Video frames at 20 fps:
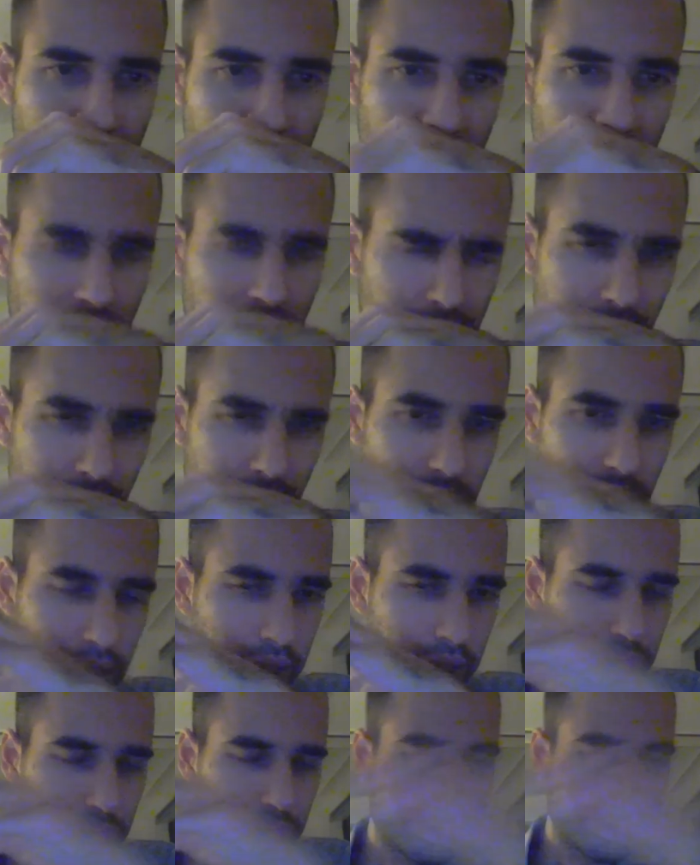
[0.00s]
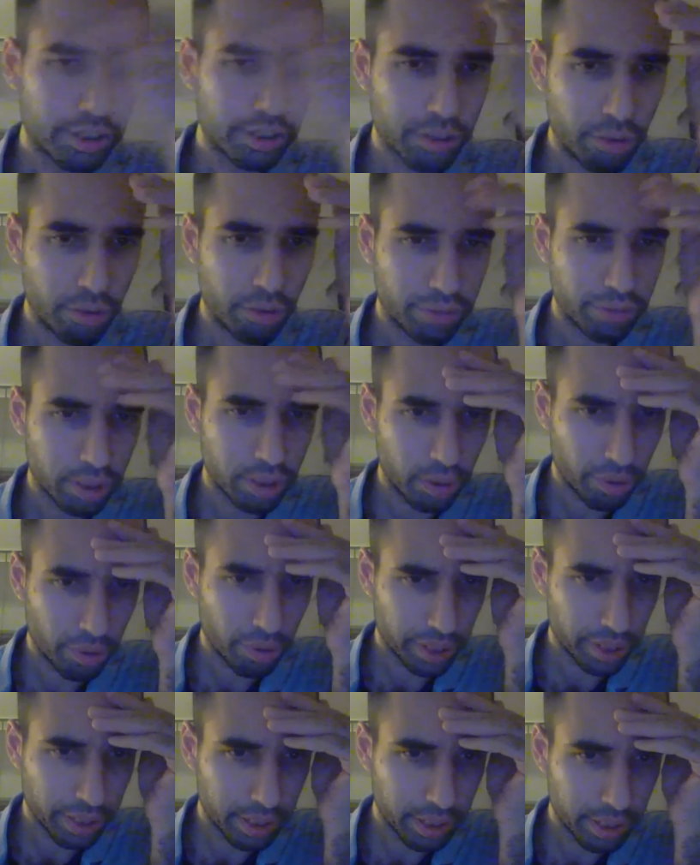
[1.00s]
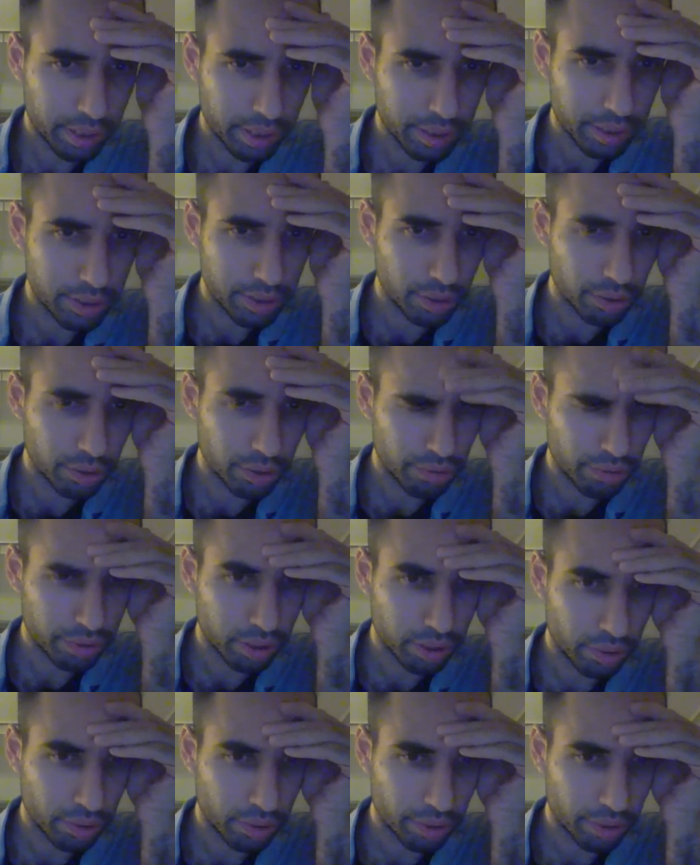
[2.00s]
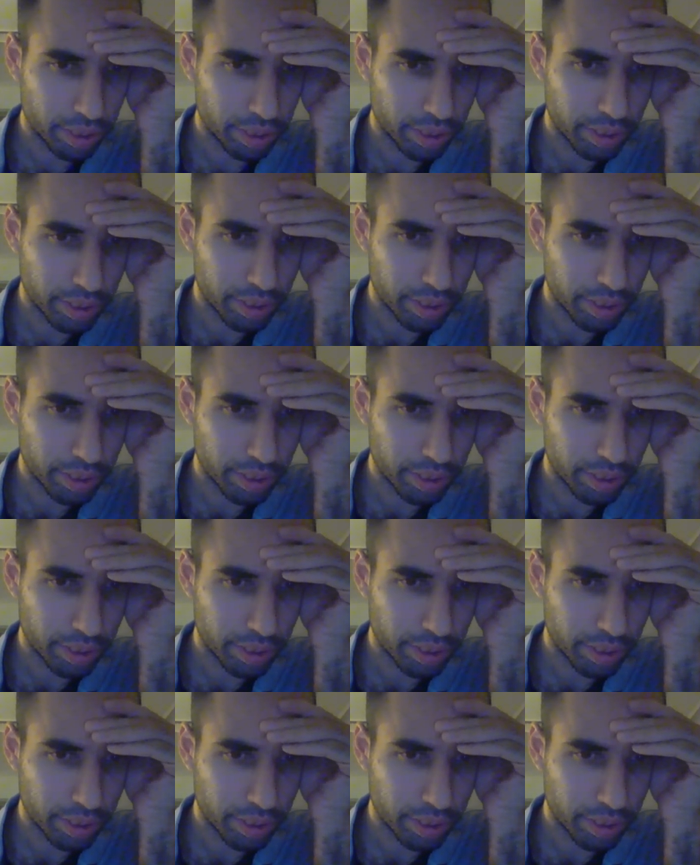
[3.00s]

Okay, let's not go for glory. Don't go for glory.